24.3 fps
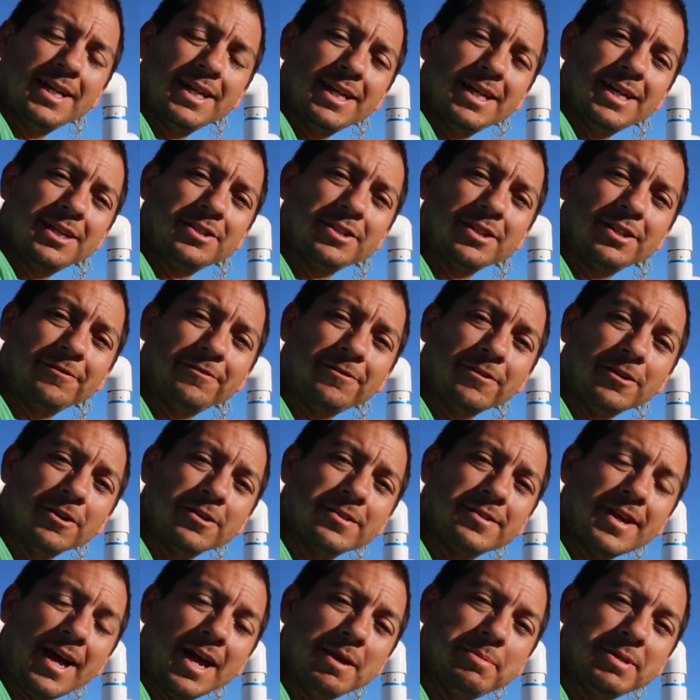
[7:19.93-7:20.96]
into the
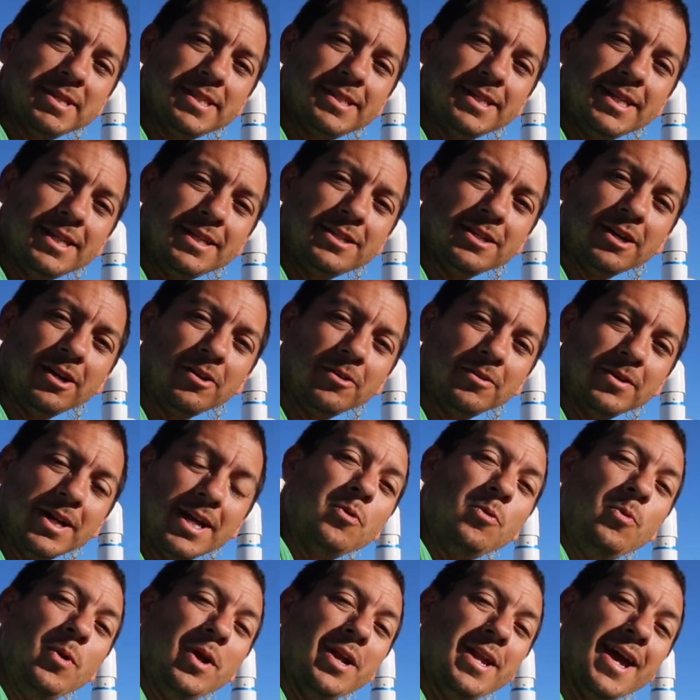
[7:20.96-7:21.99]
first I B C tote.
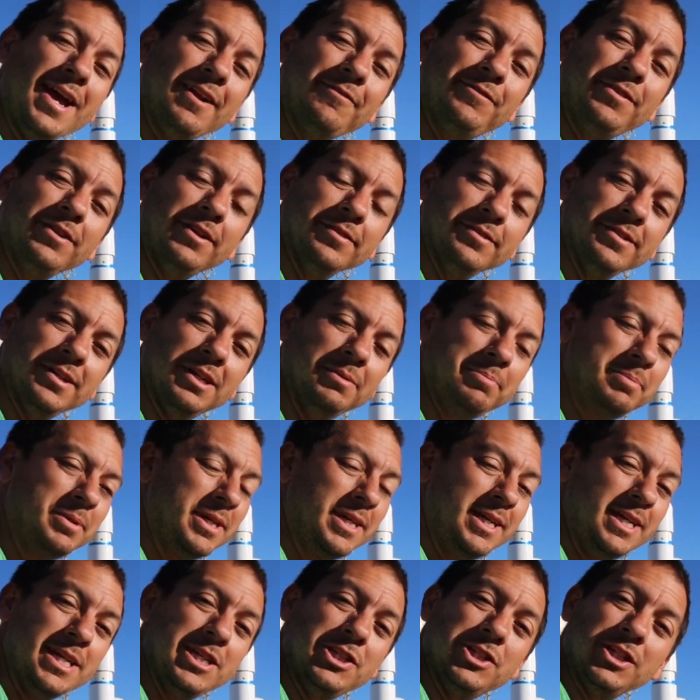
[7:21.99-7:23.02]
When that fills up,
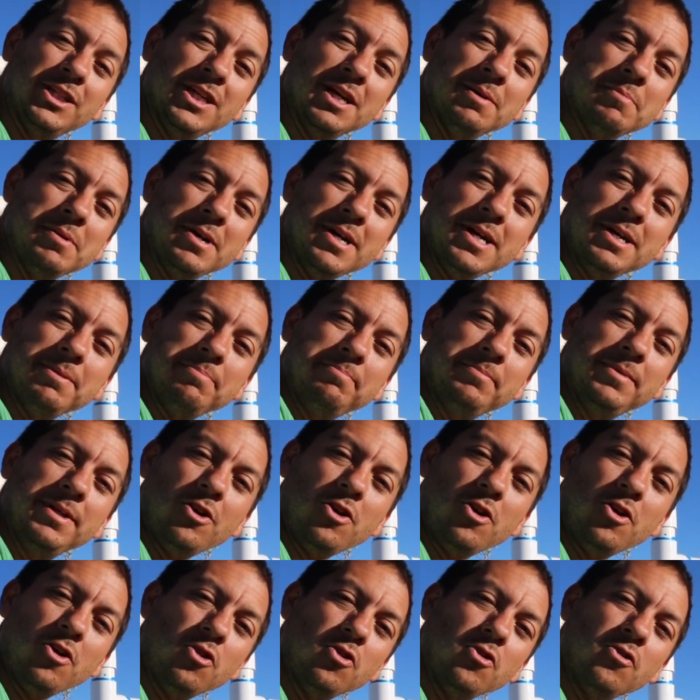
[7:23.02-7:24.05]
it should come up,
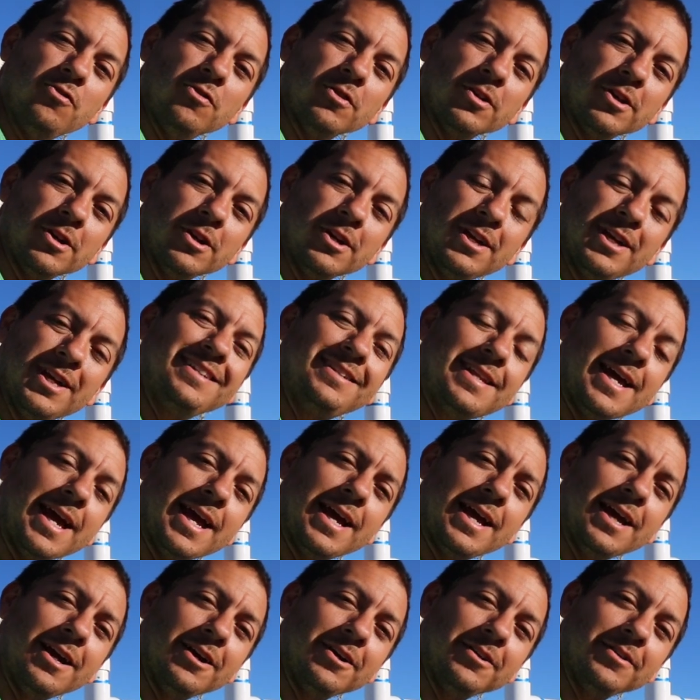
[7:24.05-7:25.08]
over,
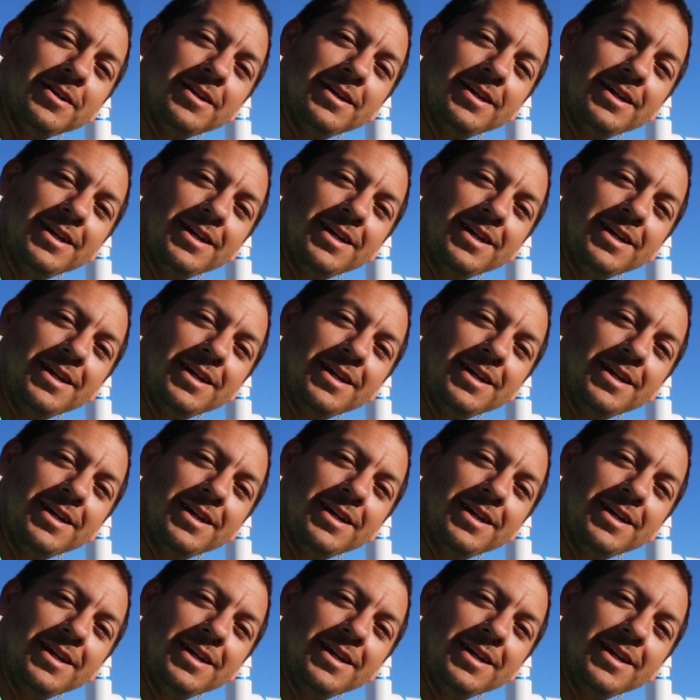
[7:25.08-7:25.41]
down,